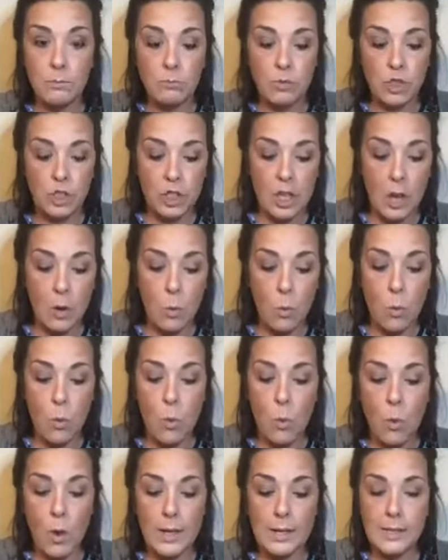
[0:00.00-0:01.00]
Just cut
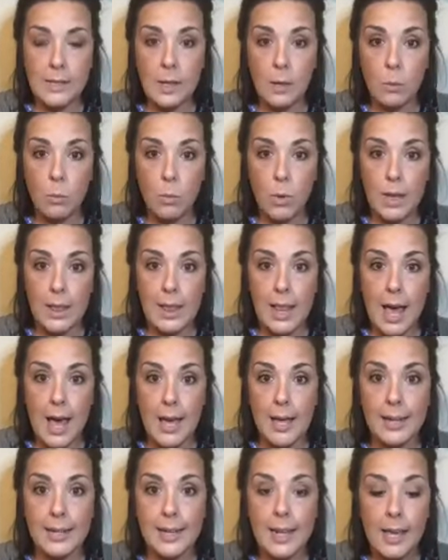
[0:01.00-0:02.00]
one
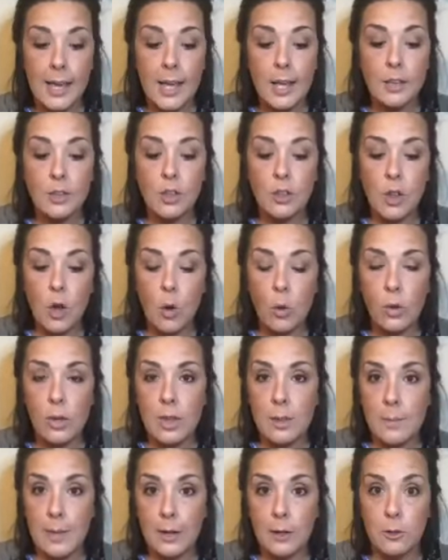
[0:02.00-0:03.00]
line to the hole
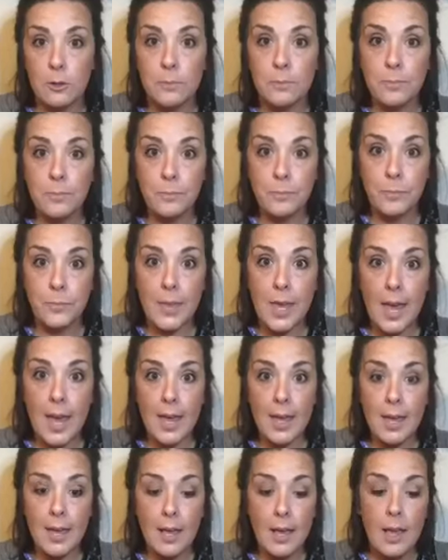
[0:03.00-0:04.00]
in the middle,
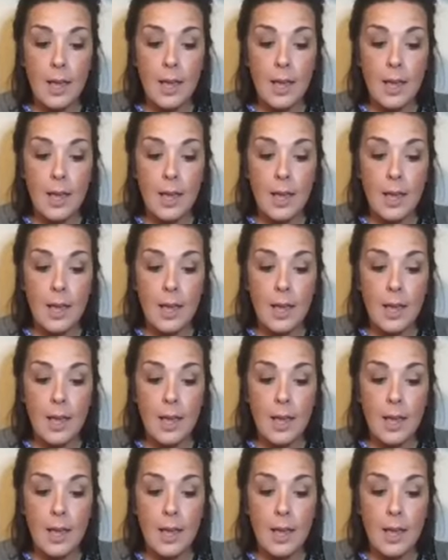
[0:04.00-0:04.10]
okay?